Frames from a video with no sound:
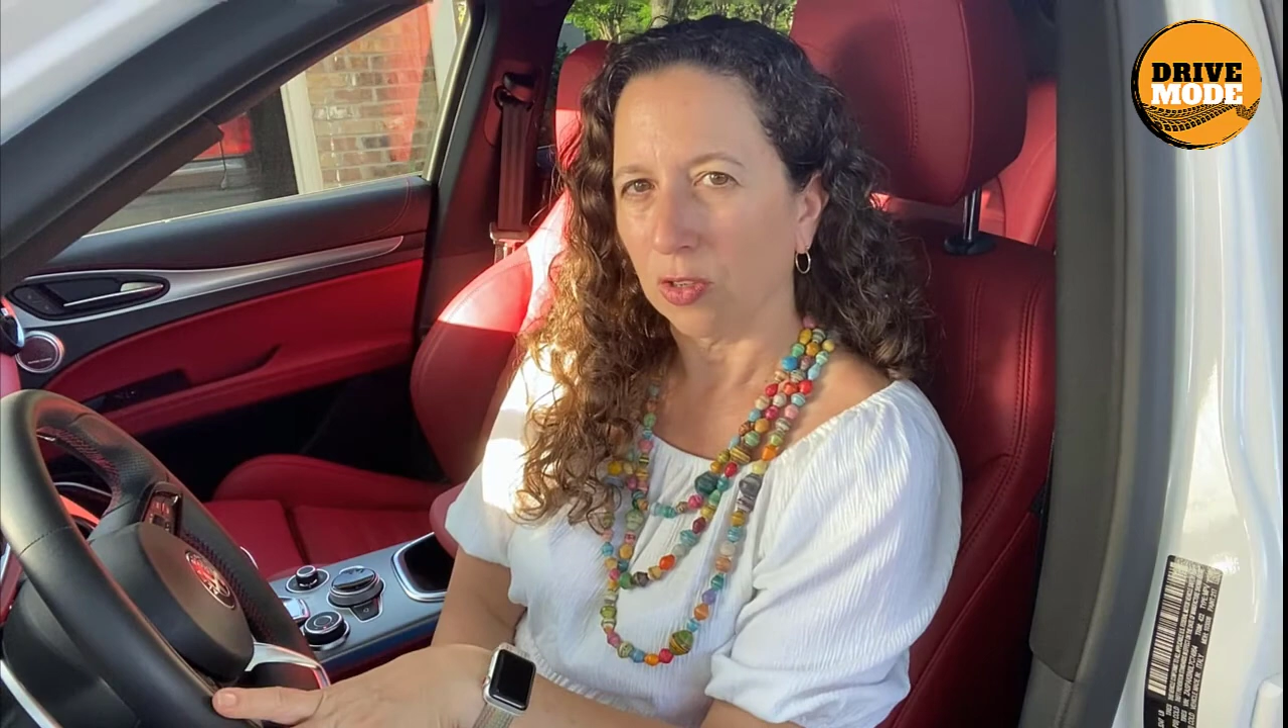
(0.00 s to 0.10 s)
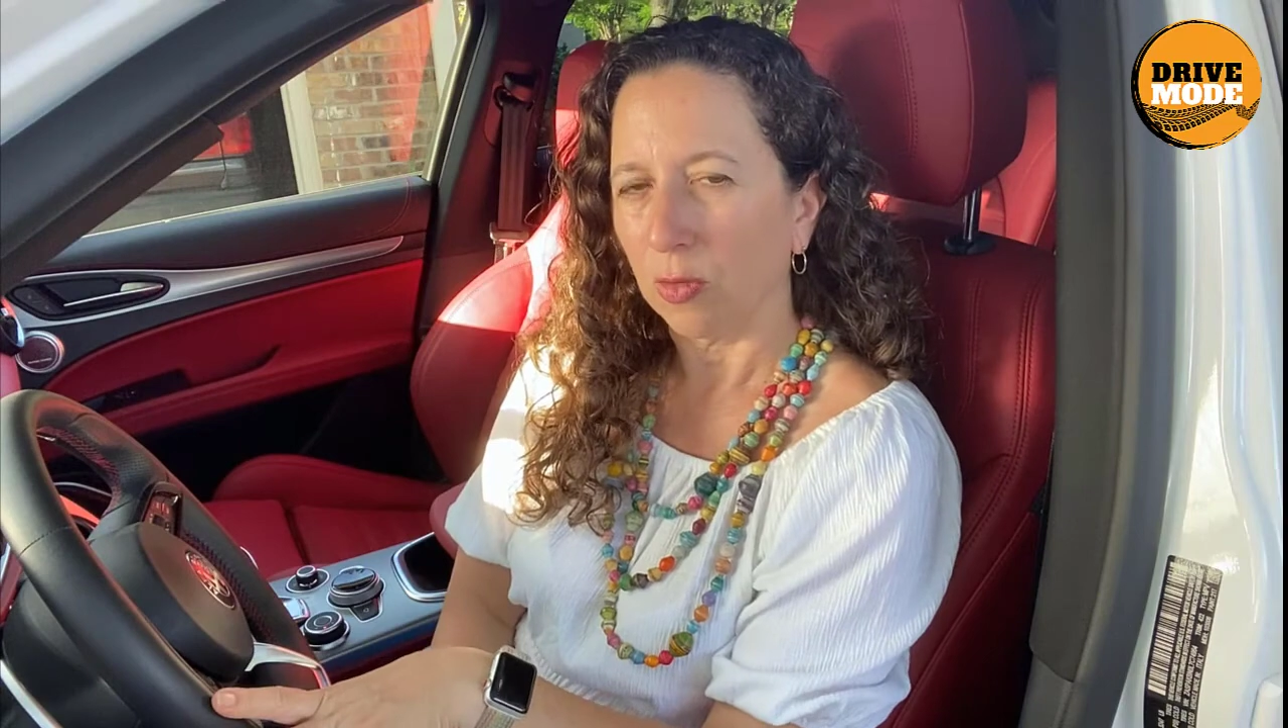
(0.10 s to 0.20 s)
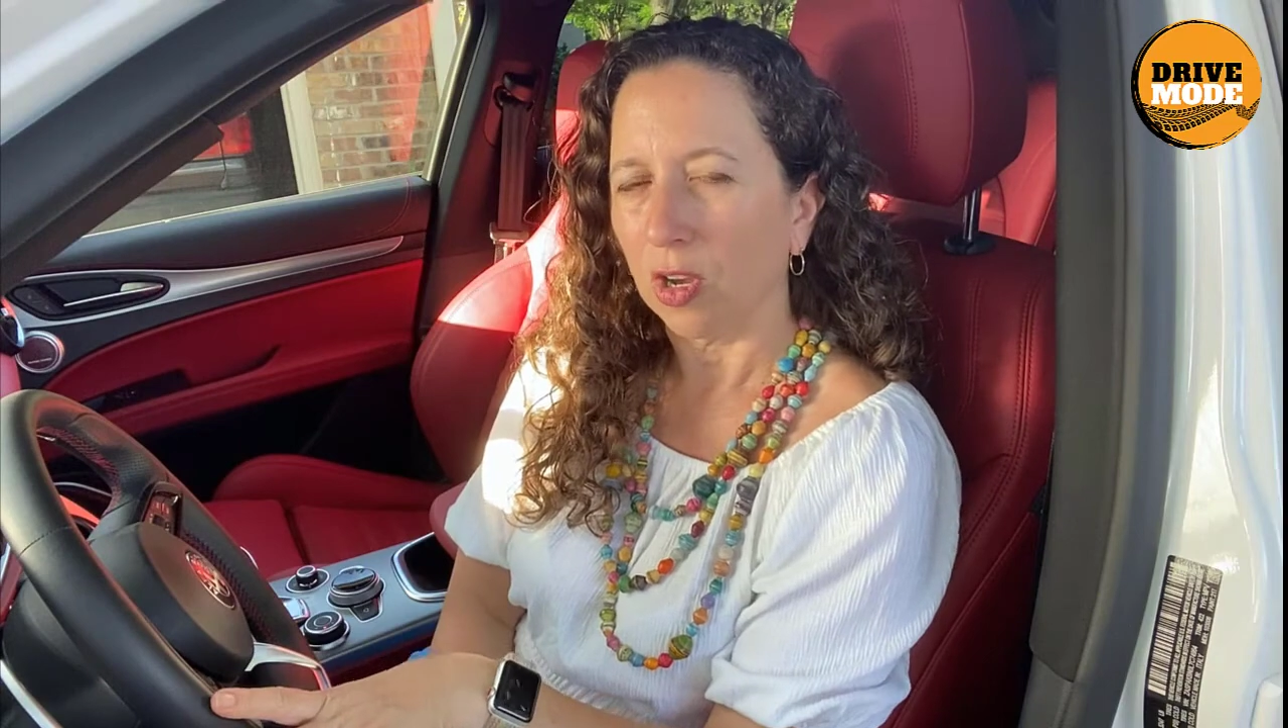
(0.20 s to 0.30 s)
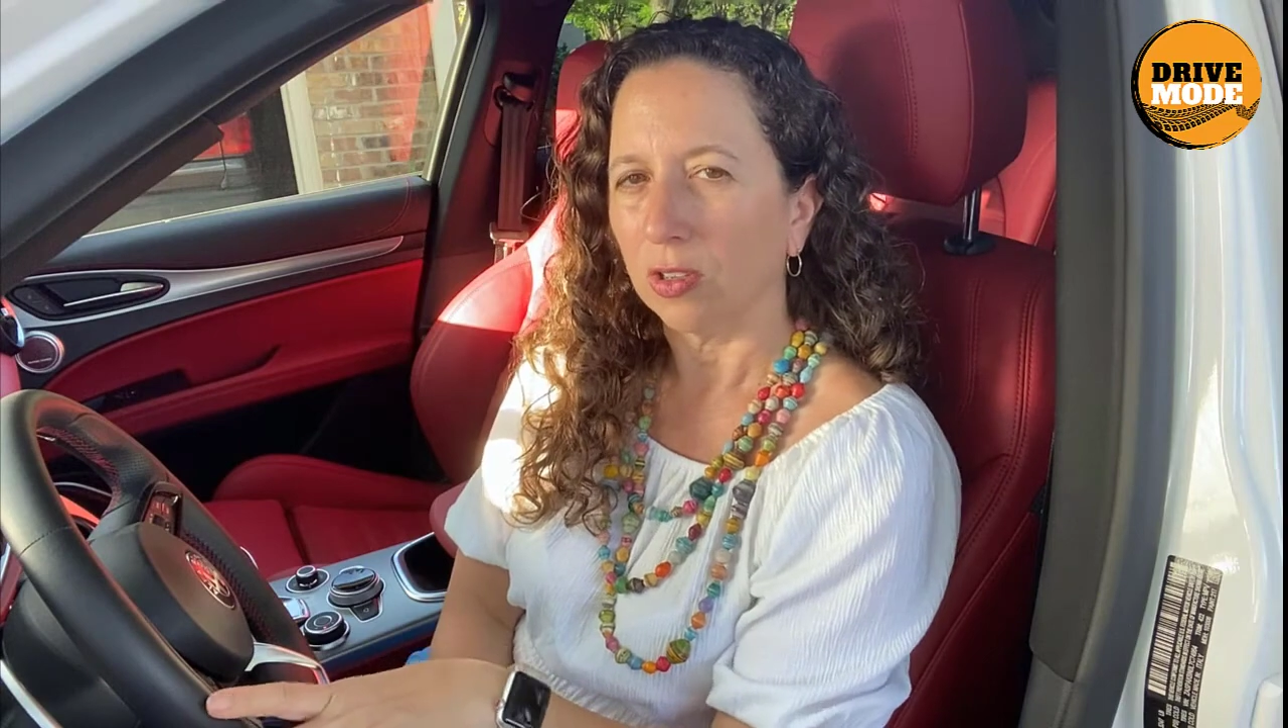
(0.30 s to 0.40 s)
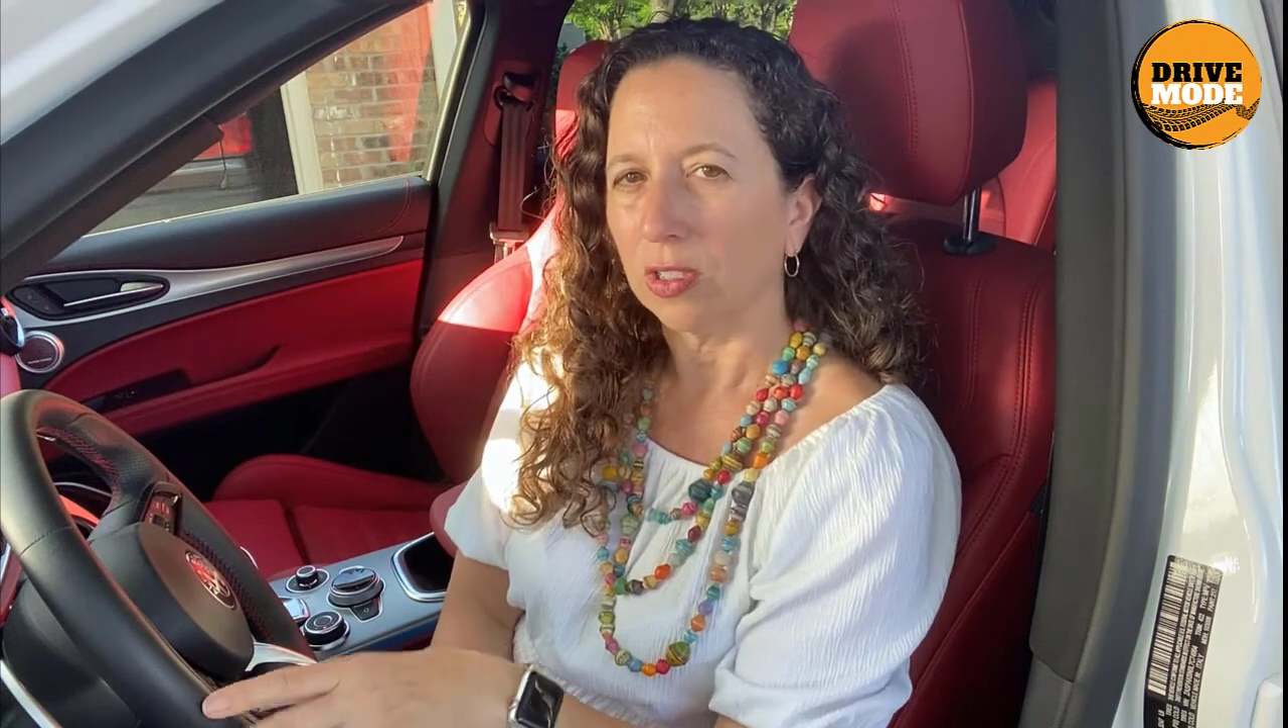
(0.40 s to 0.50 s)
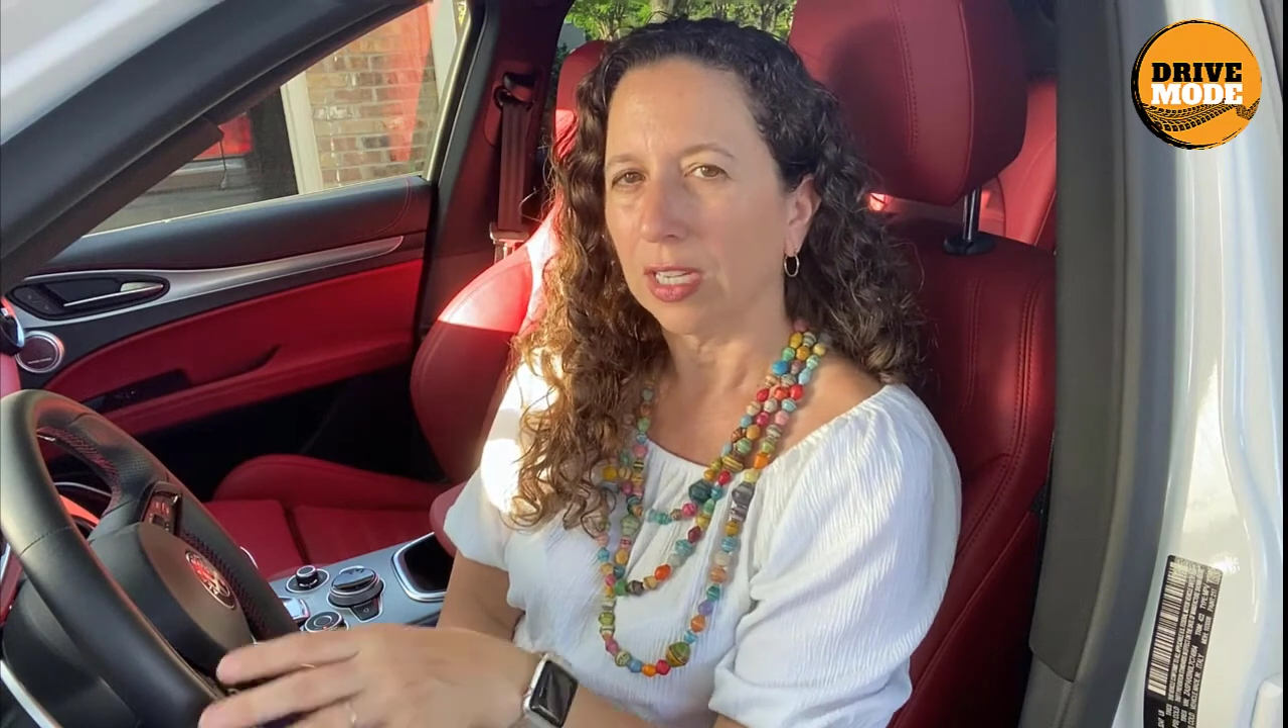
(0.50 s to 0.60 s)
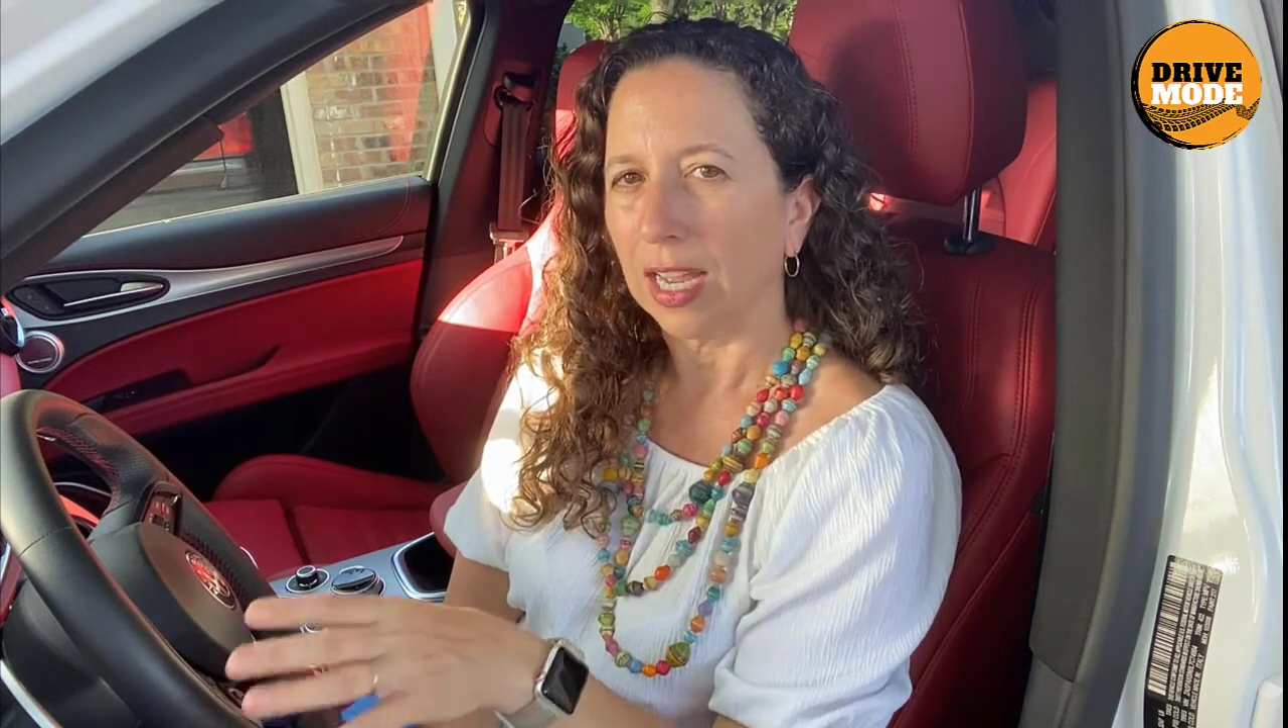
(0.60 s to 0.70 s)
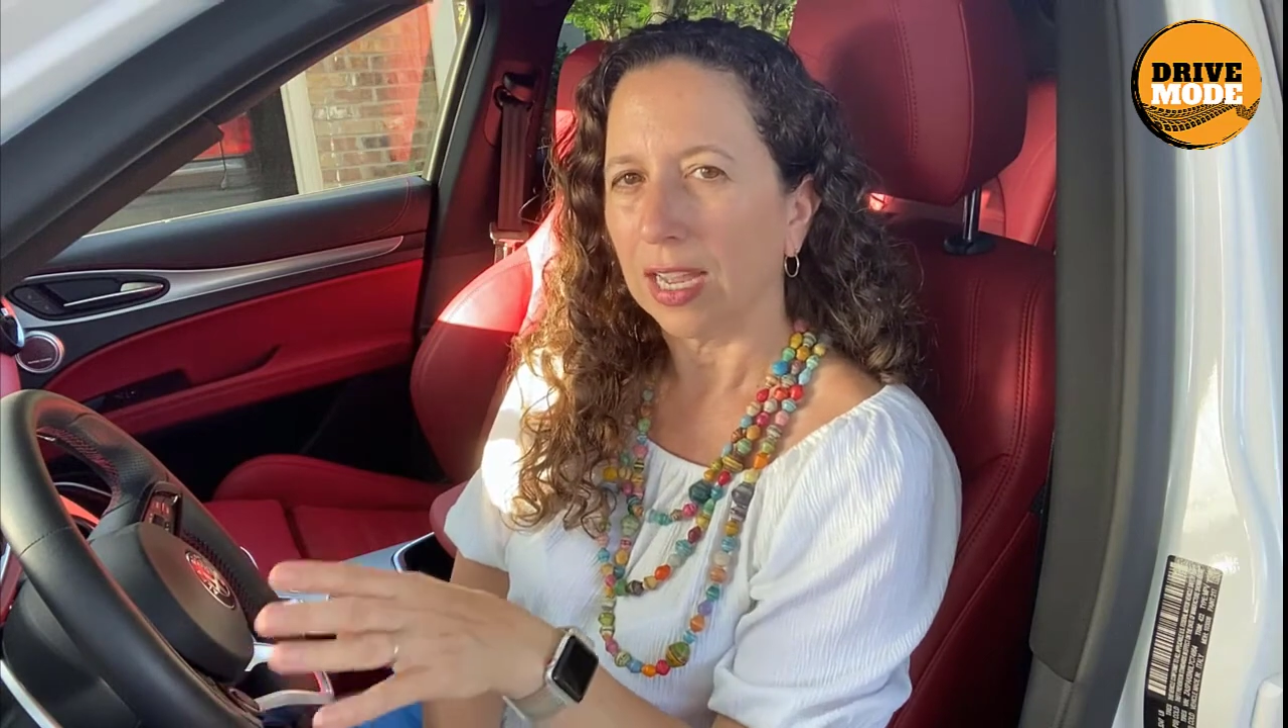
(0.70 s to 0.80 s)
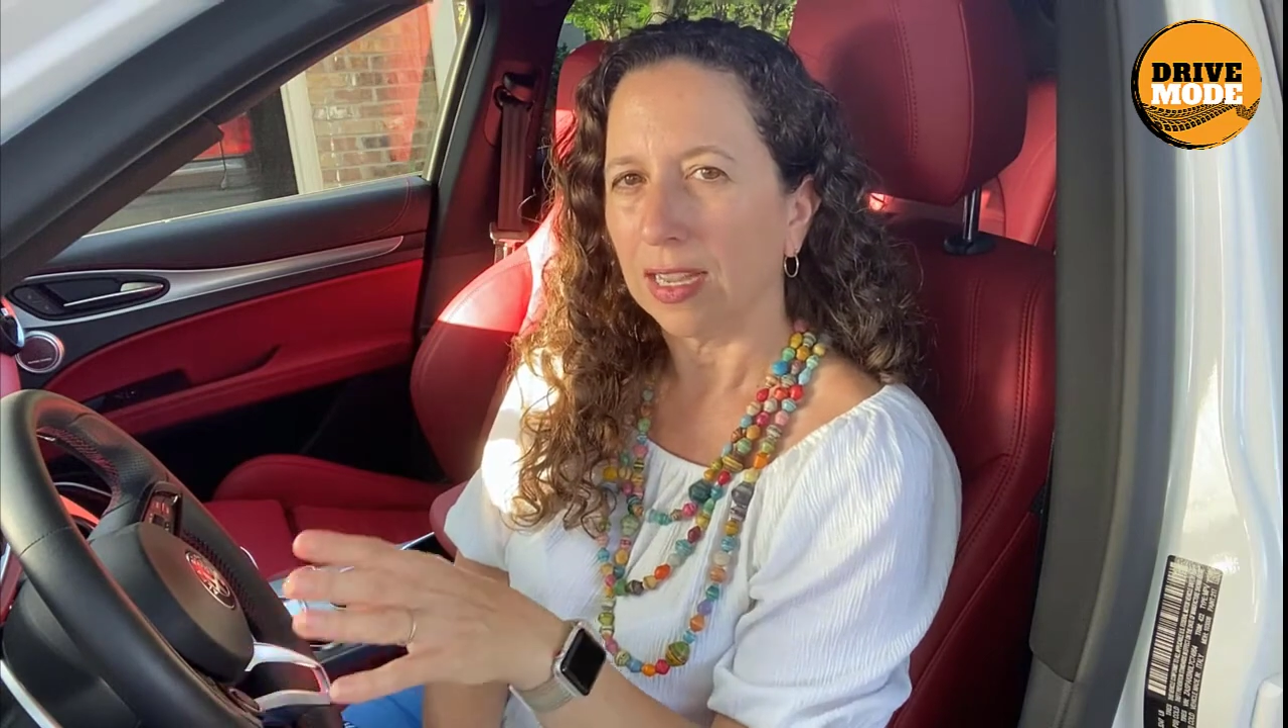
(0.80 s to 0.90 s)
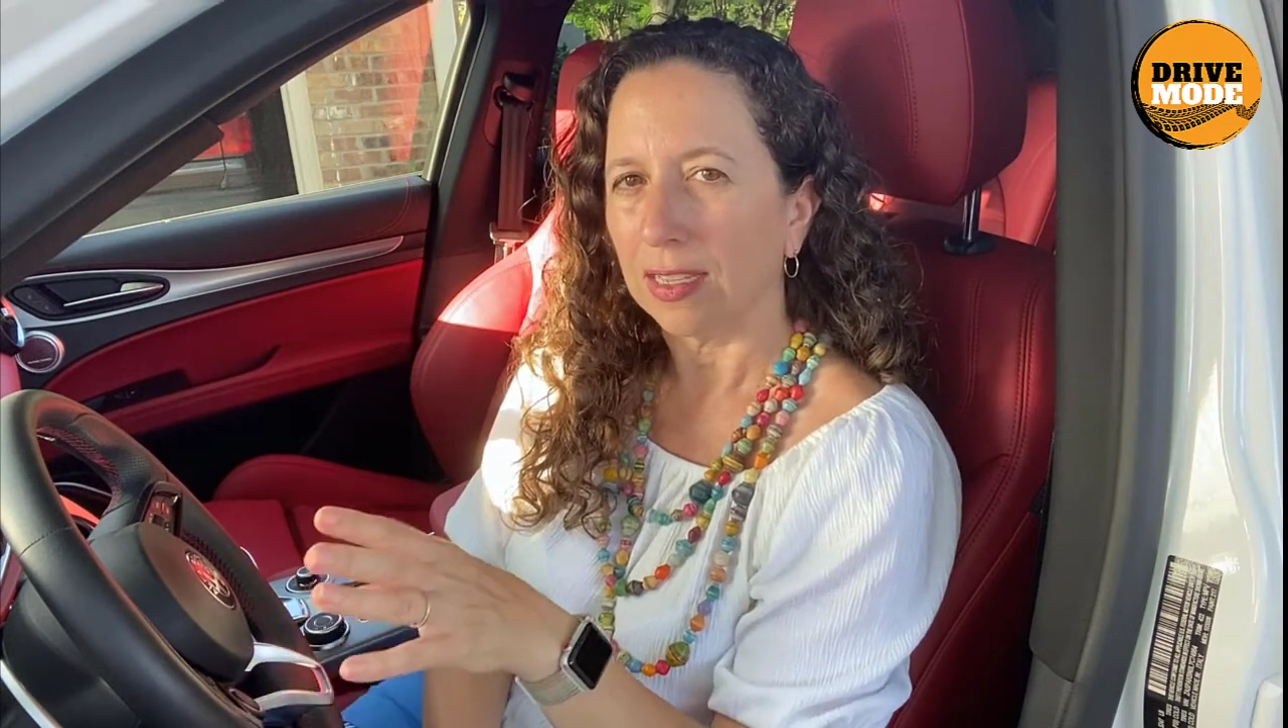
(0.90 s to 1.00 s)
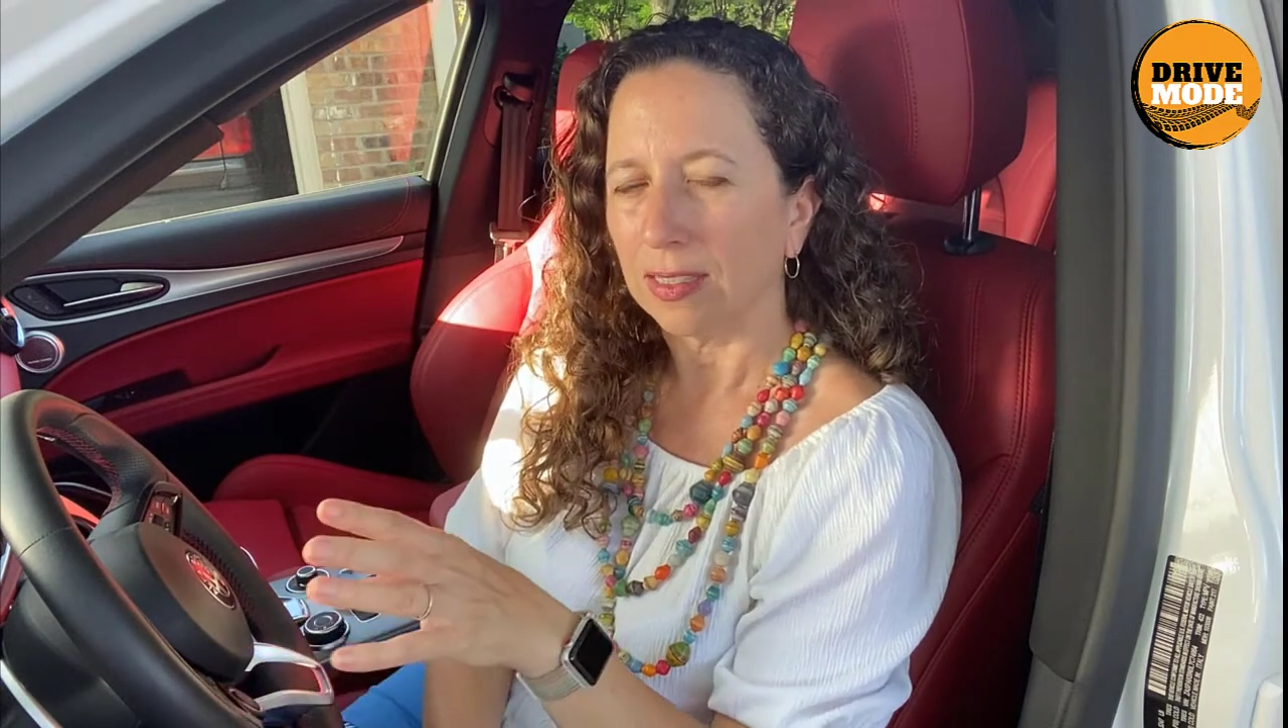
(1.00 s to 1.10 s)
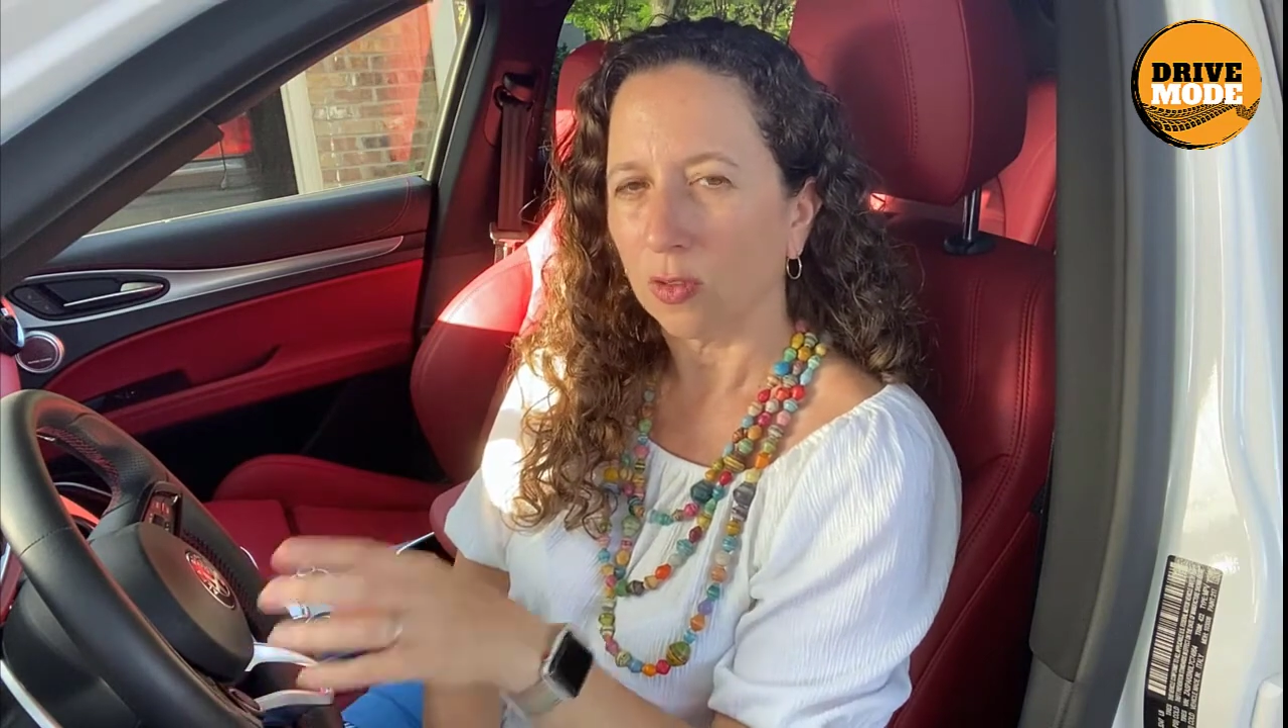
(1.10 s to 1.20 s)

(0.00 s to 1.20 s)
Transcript: model has